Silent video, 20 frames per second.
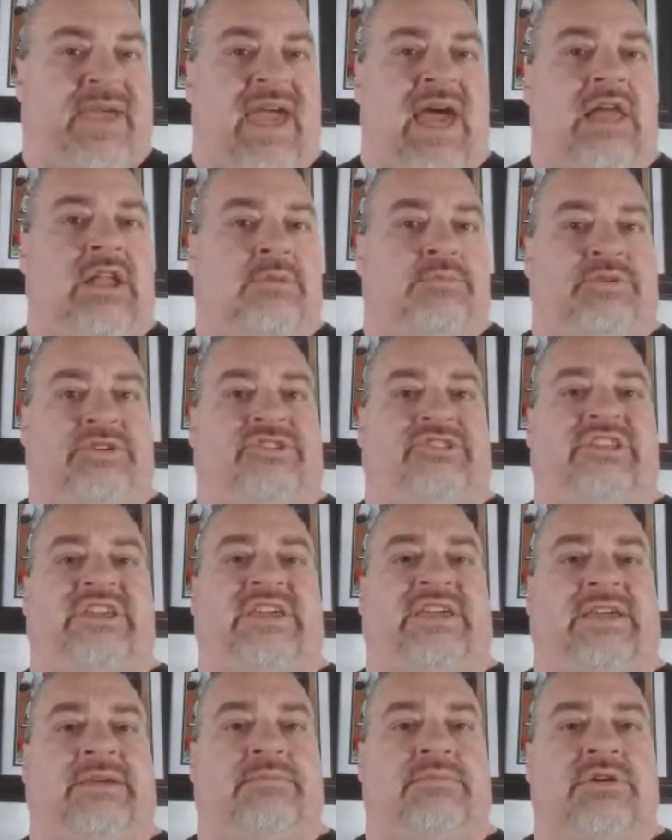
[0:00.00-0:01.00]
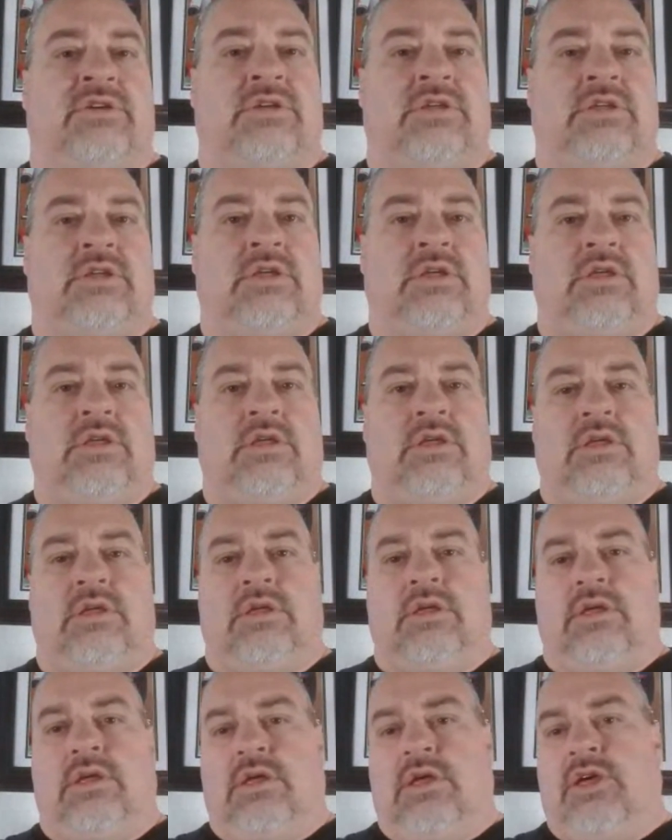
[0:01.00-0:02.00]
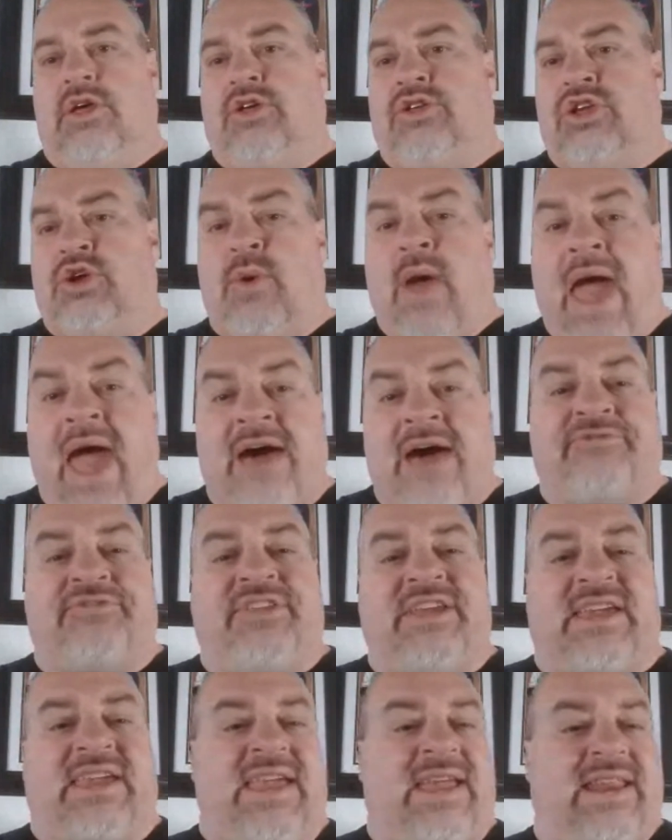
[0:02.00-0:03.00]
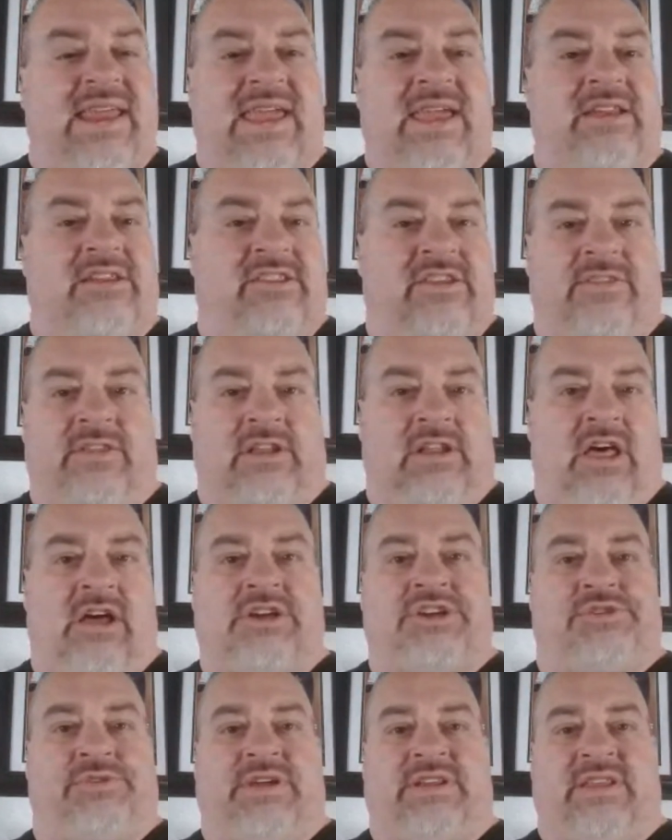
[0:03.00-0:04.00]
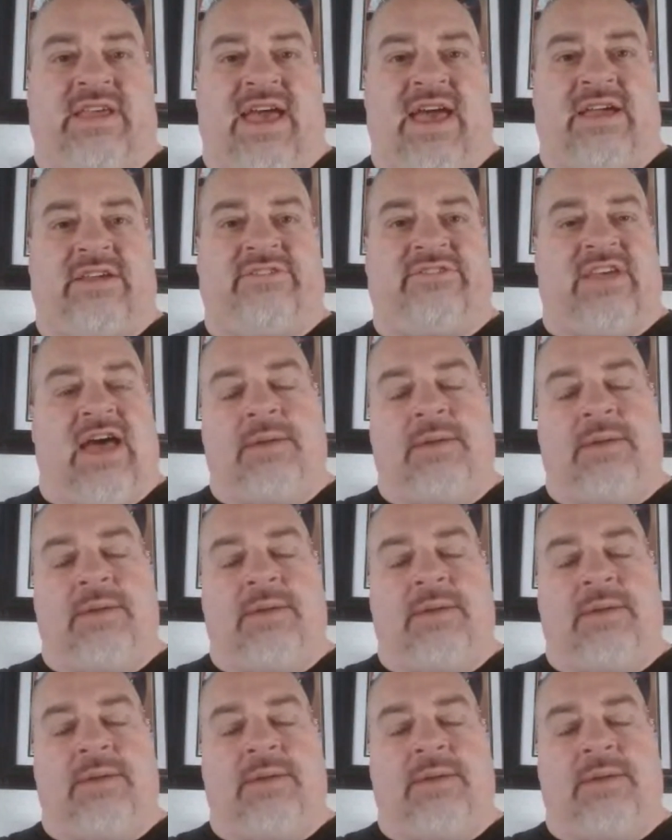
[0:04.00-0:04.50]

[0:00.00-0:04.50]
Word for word: caliber team, you have to get into the luxury tax.